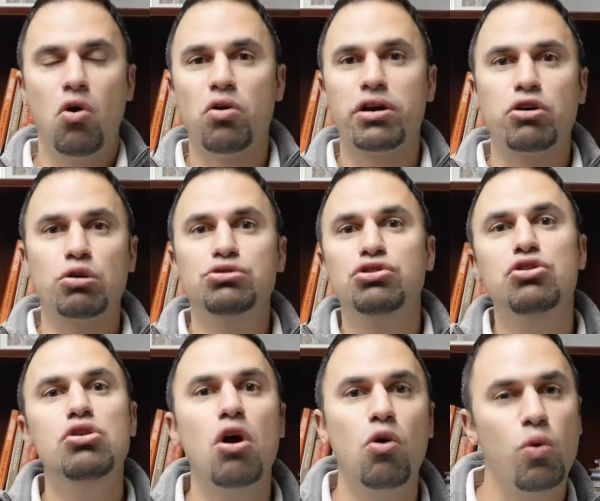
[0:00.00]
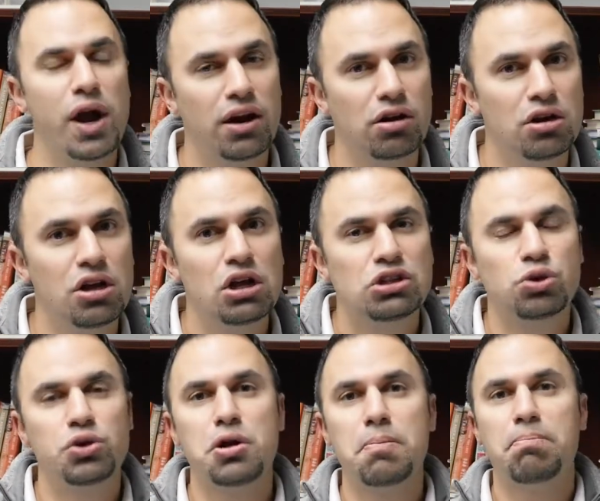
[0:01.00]
or it goes nowhere.
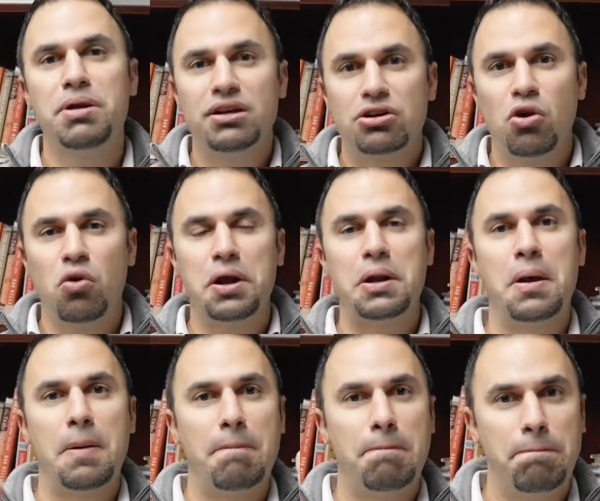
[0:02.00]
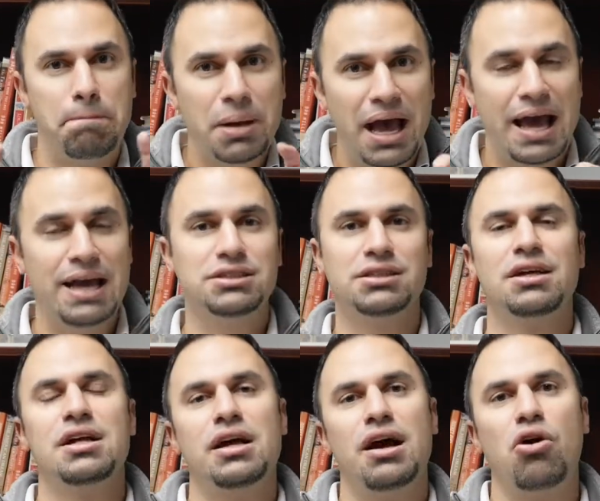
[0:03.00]
So your Bitcoin bet
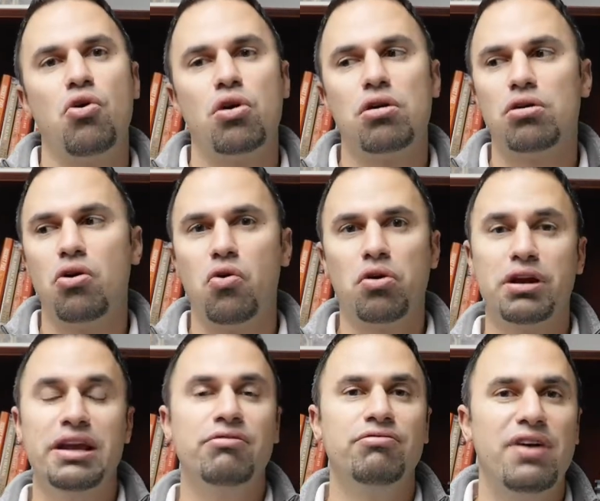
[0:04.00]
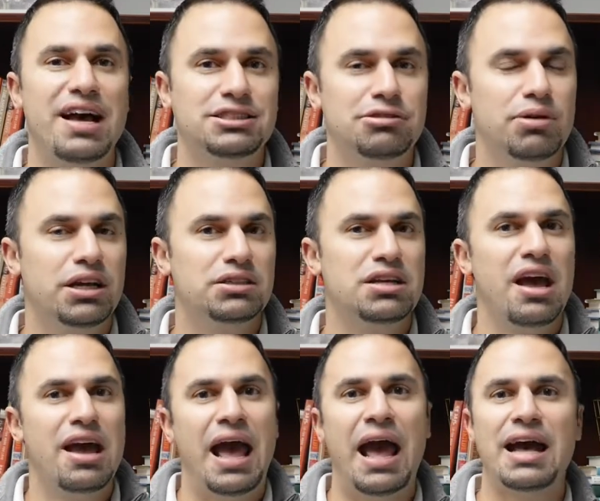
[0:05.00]
or investment
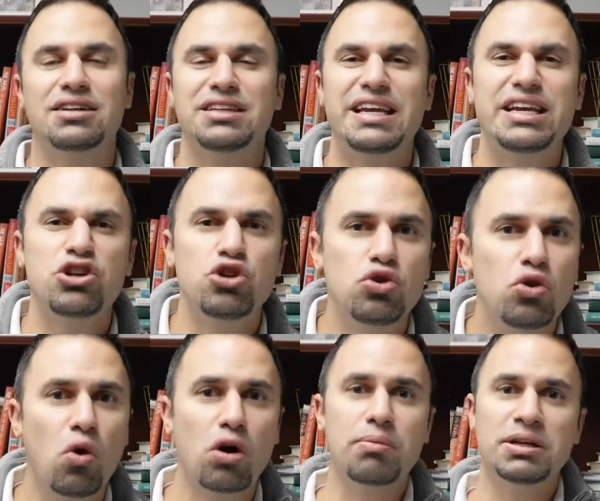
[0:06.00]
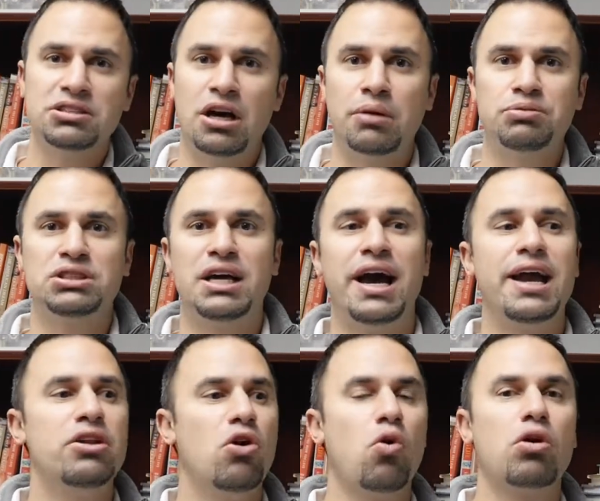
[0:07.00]
has enormous
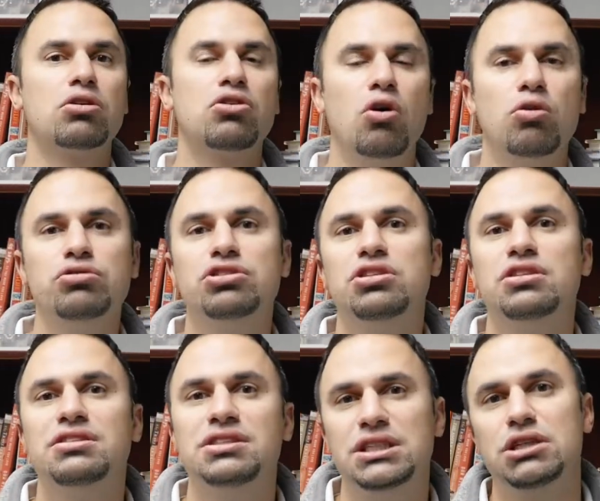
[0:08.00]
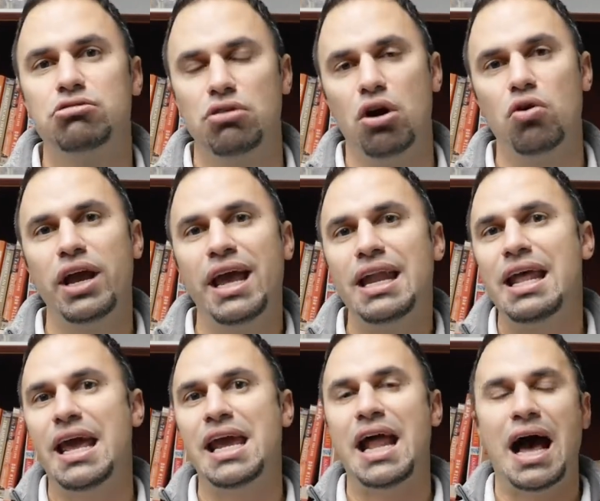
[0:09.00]
upside or goes to zero.
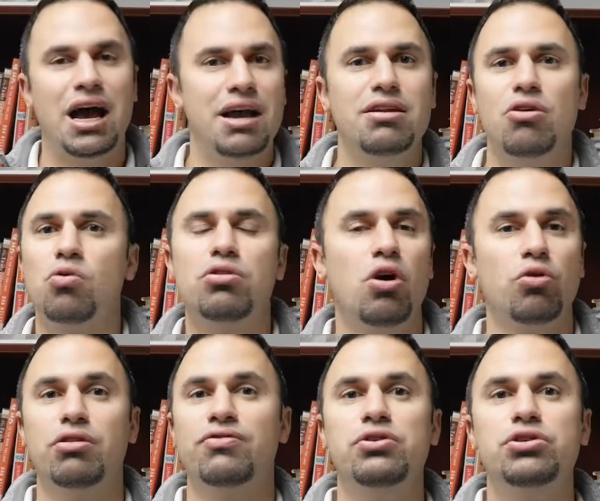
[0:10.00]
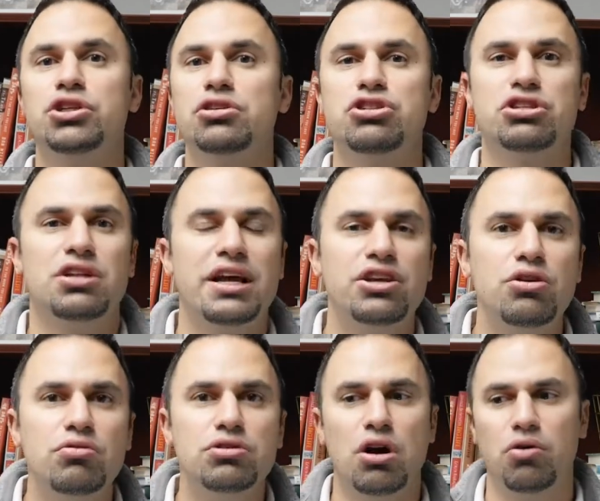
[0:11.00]
And I don't know the future, just like
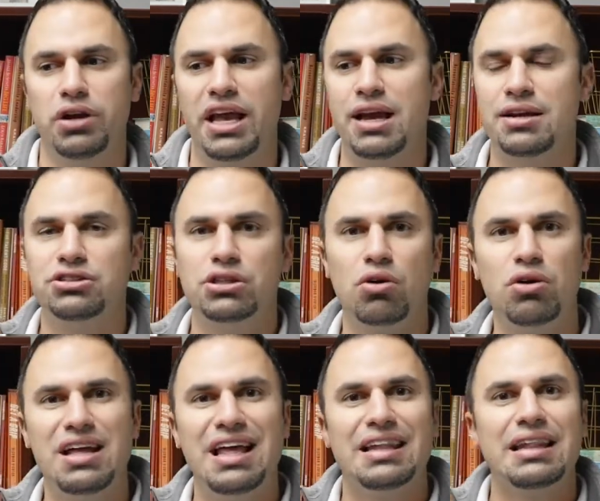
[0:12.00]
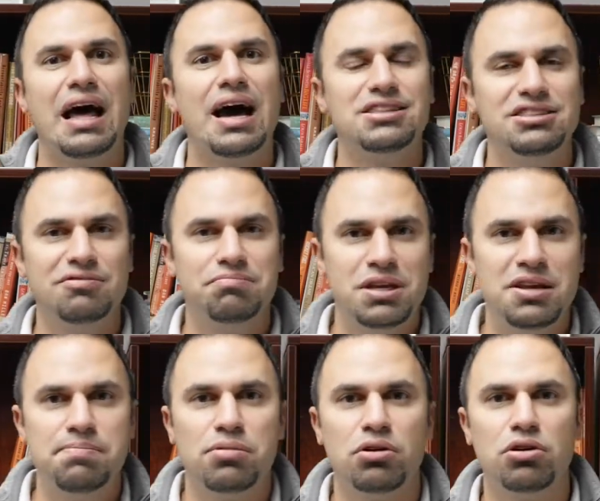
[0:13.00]
you don't. And so lots of
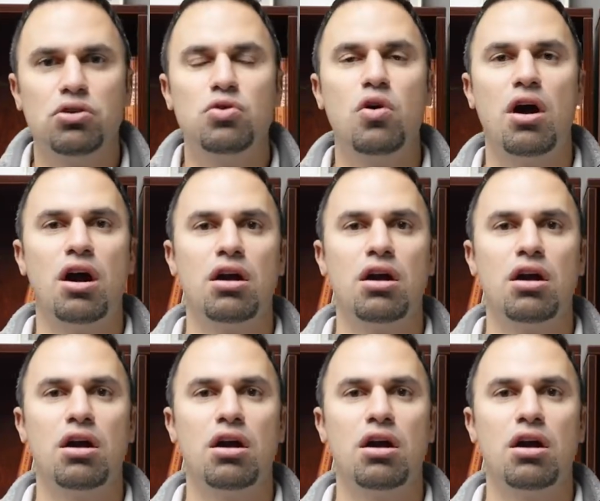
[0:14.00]
people who